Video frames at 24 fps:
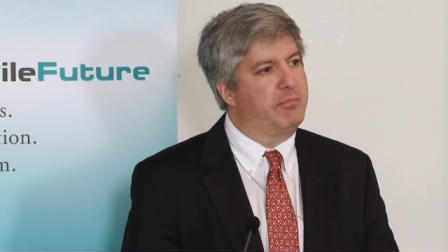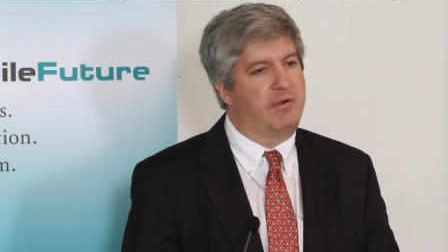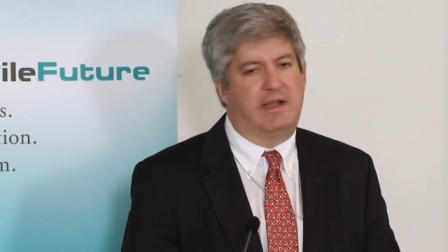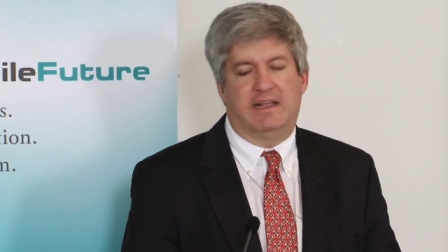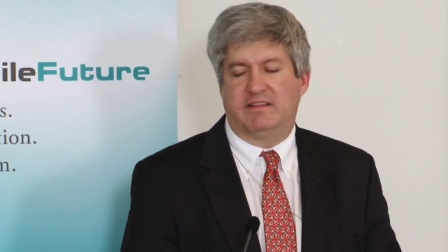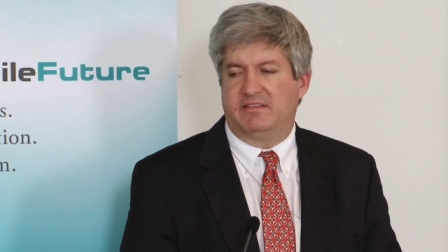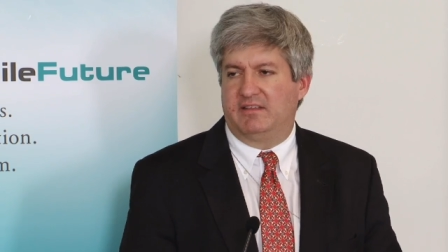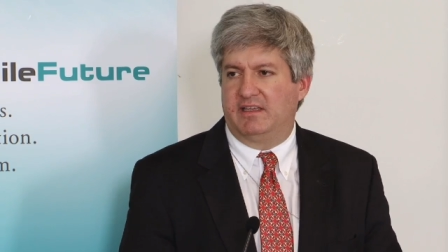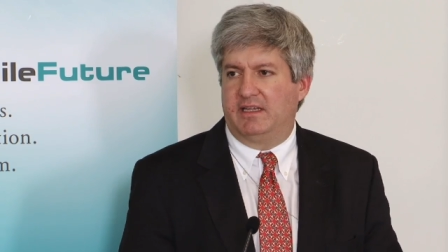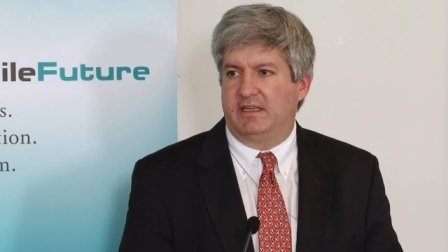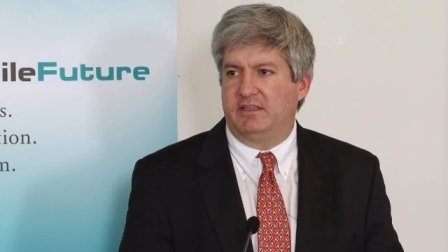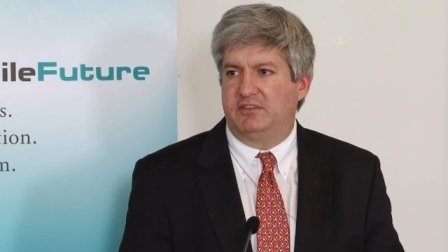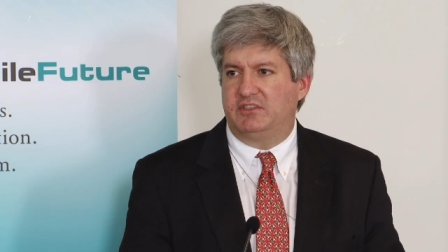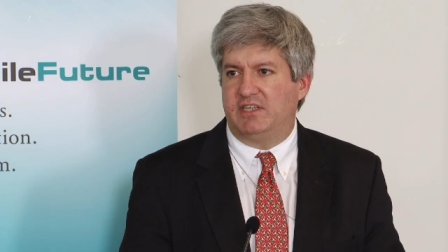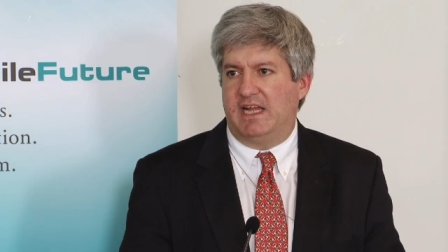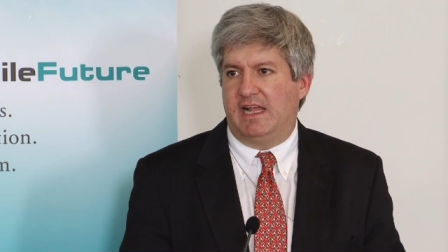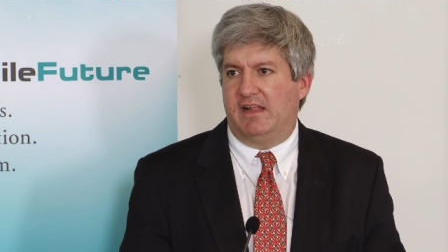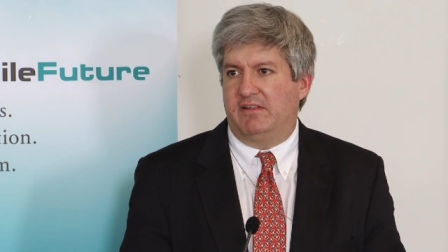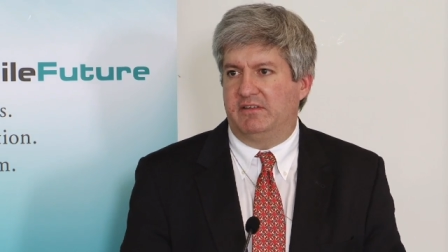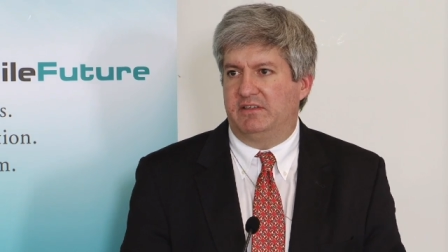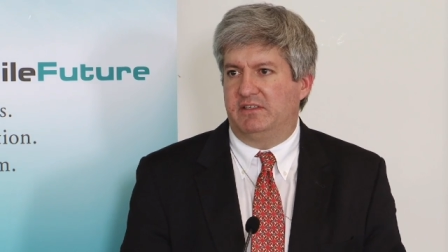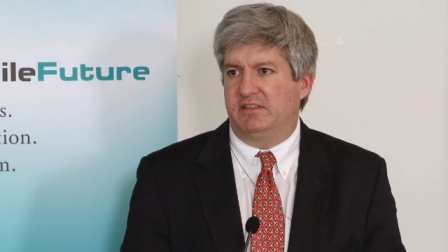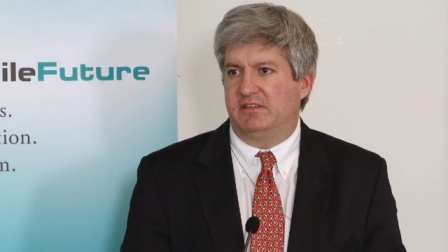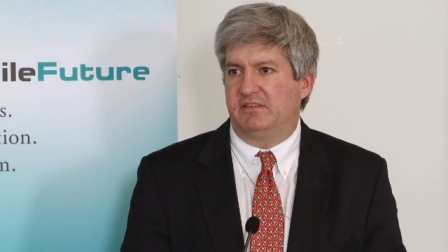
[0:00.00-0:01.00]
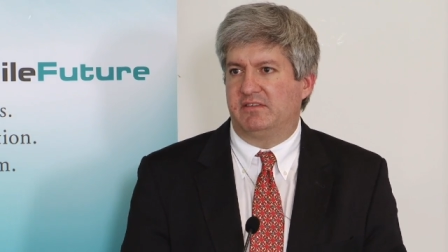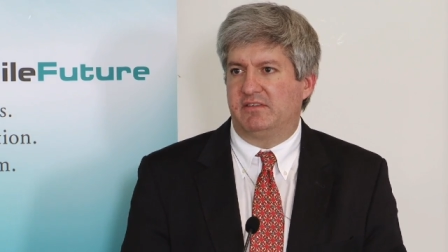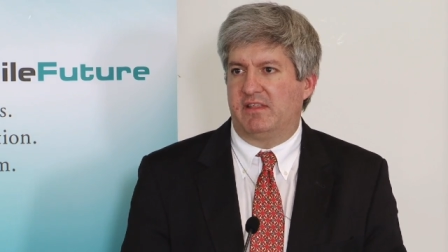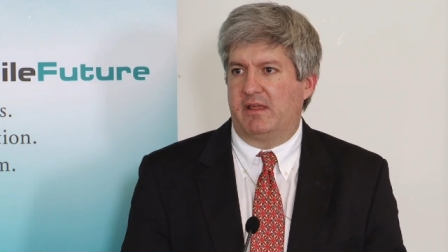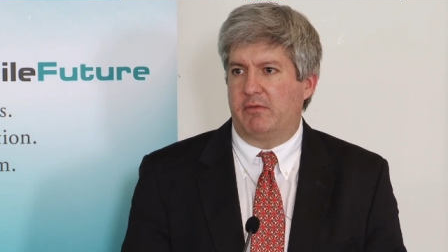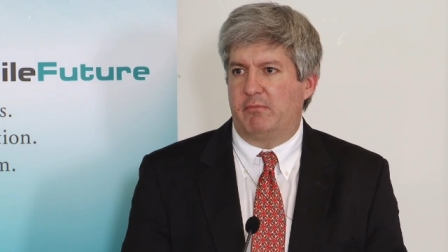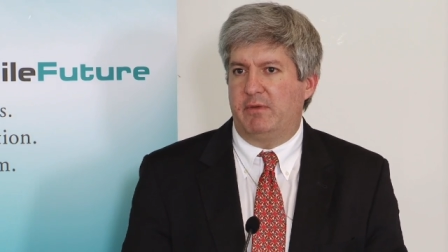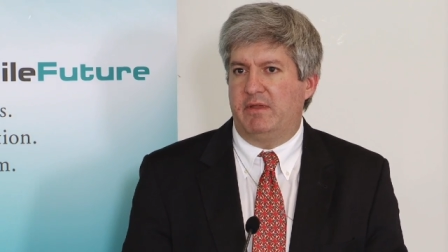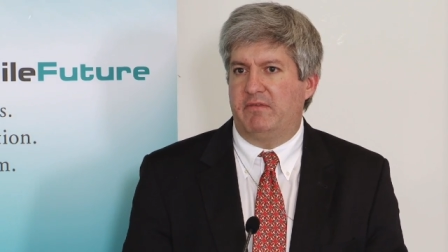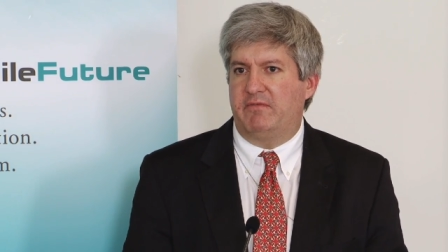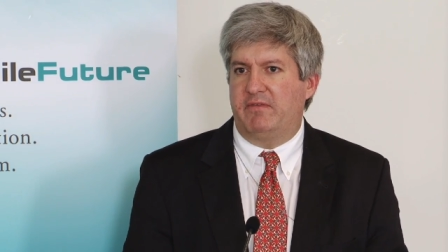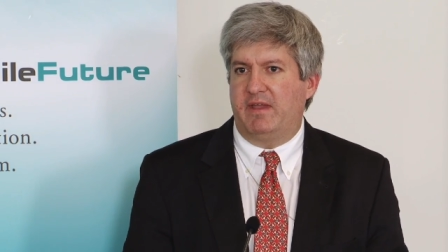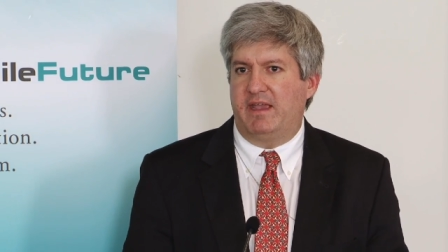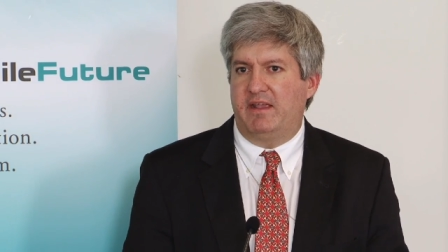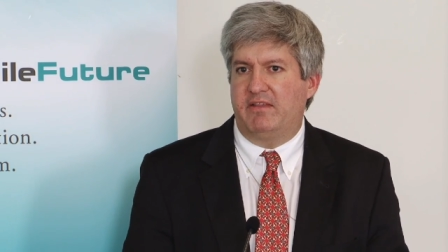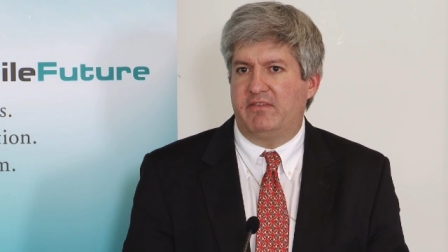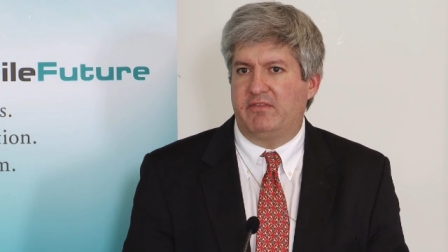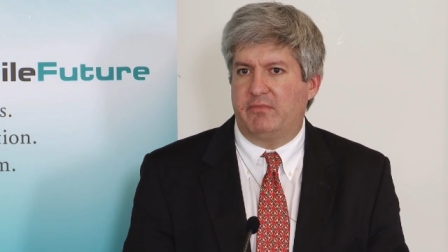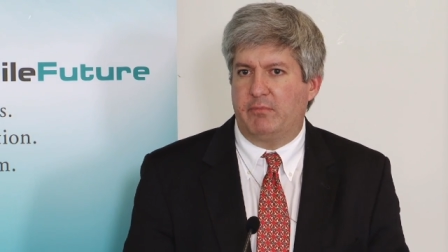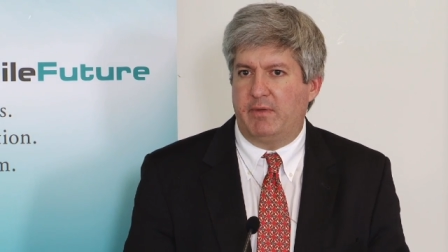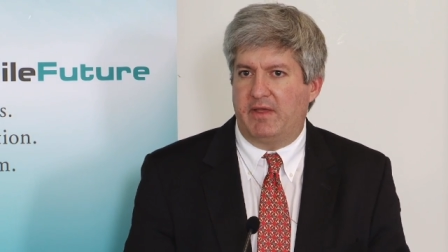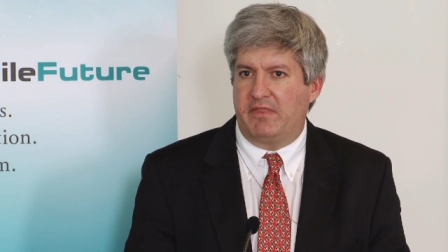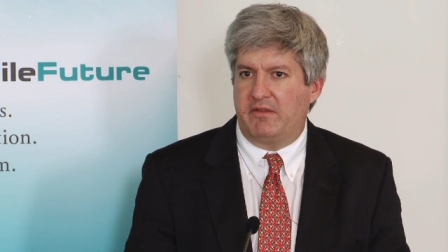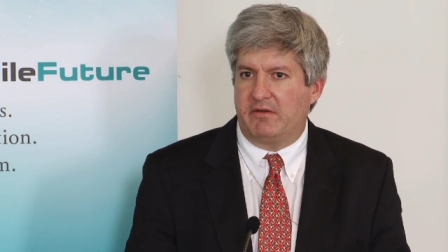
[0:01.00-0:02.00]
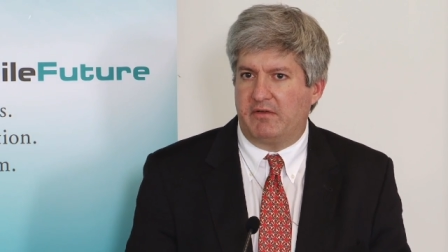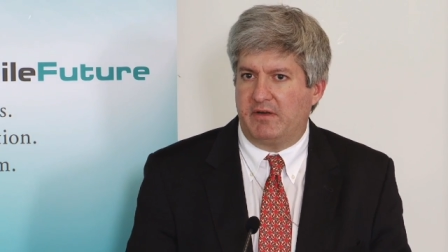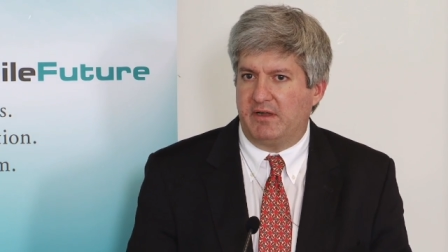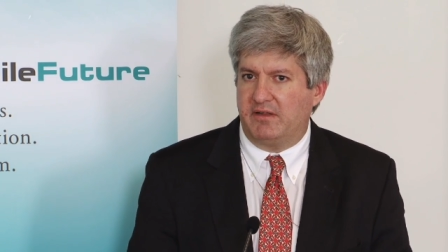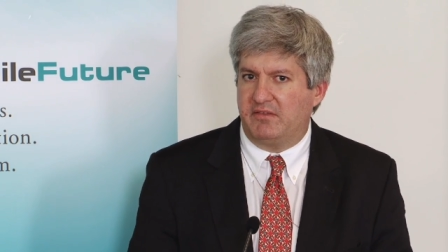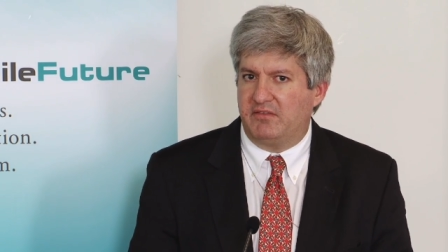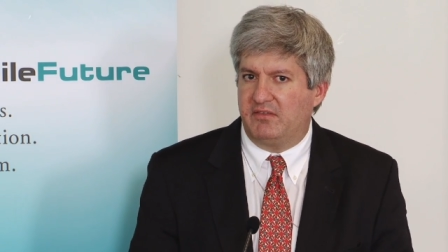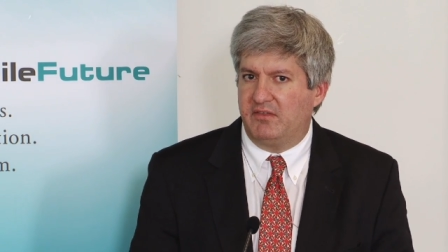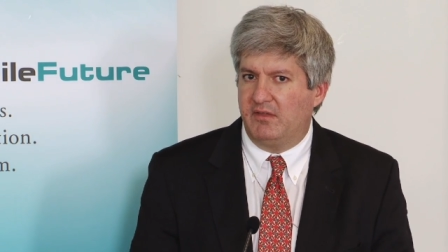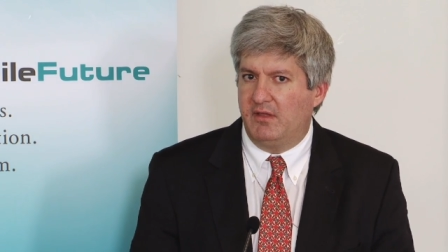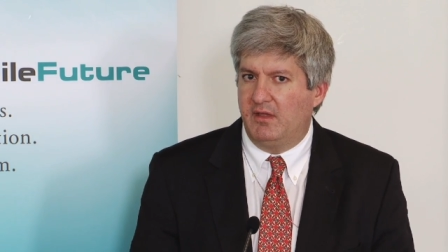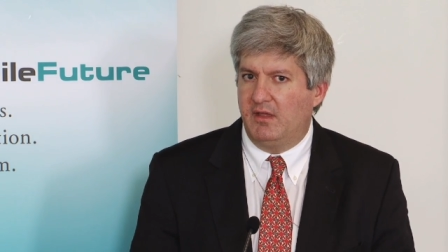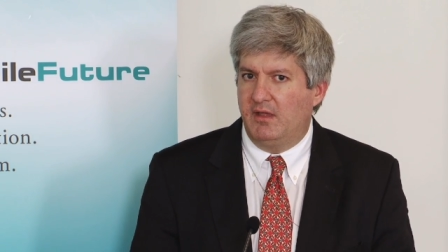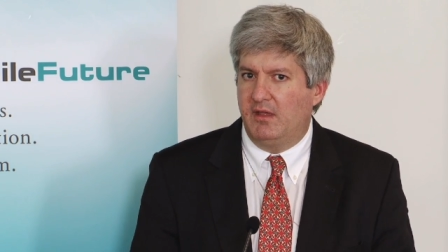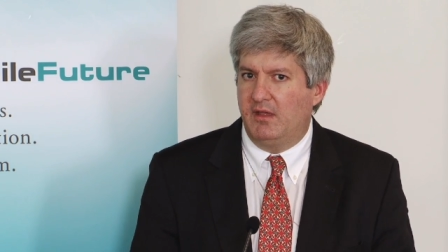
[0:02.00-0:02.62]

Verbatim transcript: pressing challenges that we face, whether it's